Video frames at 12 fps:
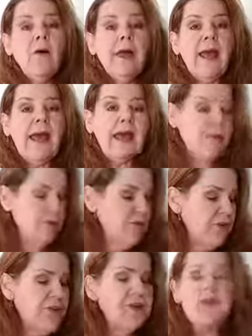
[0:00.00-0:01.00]
Okay, and there are
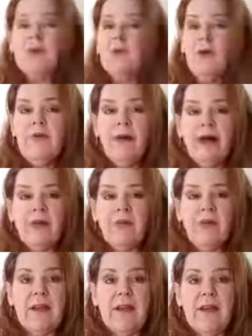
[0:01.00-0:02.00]
just 2 more
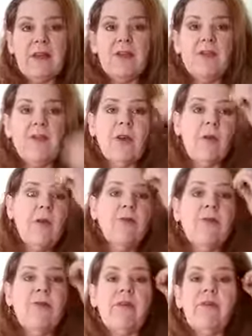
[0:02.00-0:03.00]
vitals I'd like to go over
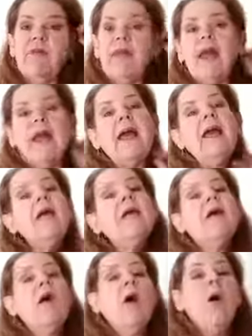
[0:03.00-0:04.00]
with you today.
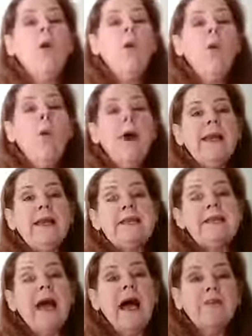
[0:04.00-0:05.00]
One is
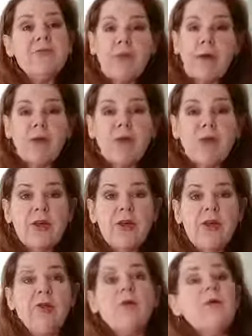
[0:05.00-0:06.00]
hydration,
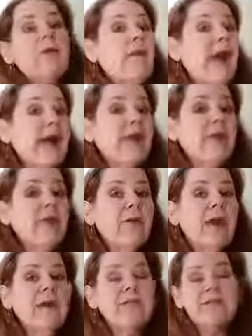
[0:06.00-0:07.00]
or the lack
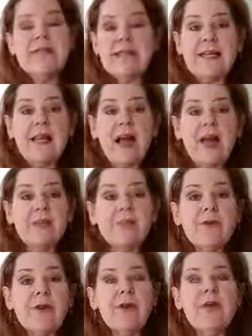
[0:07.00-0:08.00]
thereof,
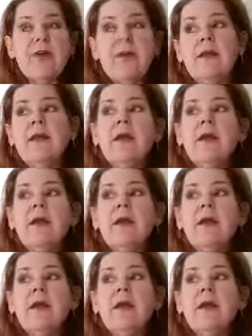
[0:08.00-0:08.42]
dehydration.